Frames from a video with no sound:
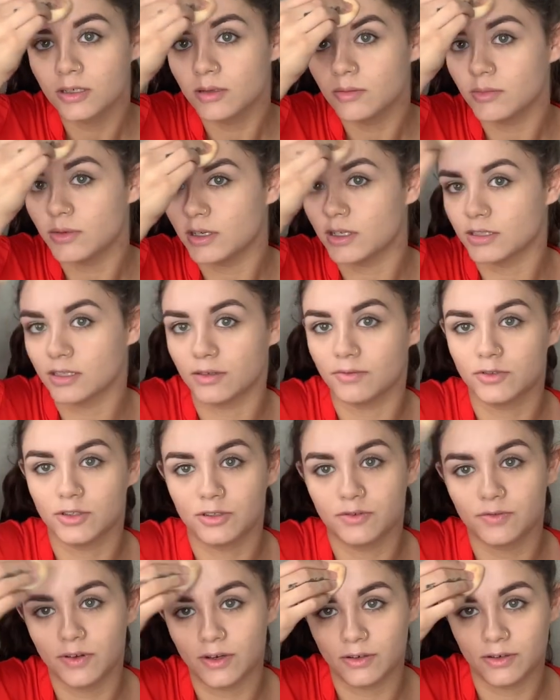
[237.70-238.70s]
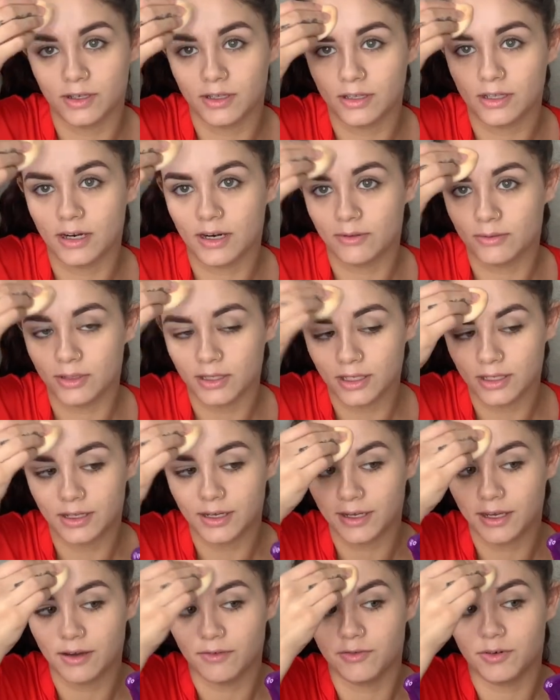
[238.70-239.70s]
because I've just found out that I really
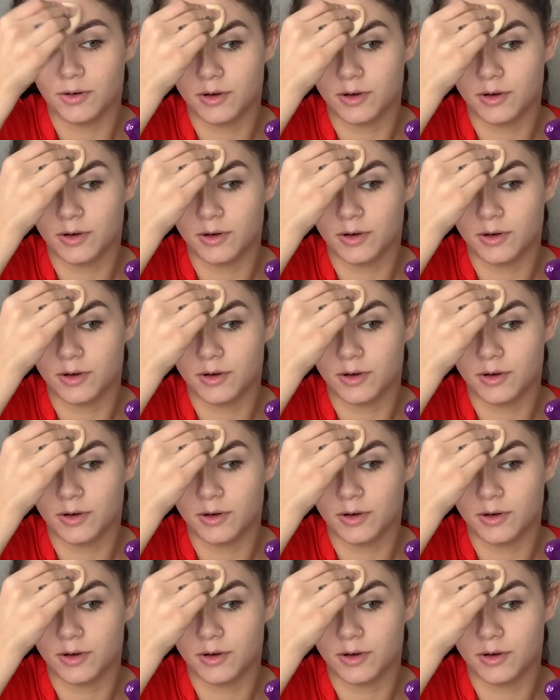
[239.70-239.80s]
like it for